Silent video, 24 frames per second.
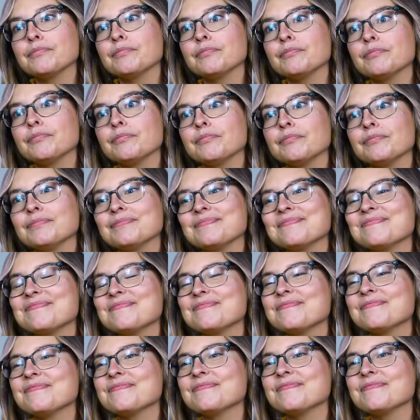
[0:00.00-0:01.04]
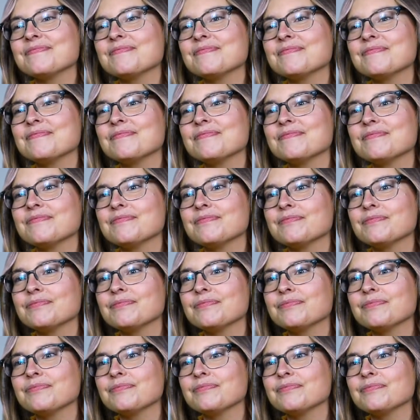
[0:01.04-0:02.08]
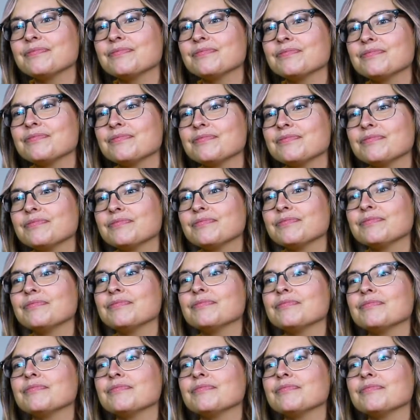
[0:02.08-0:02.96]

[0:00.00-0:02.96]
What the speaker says: (silent)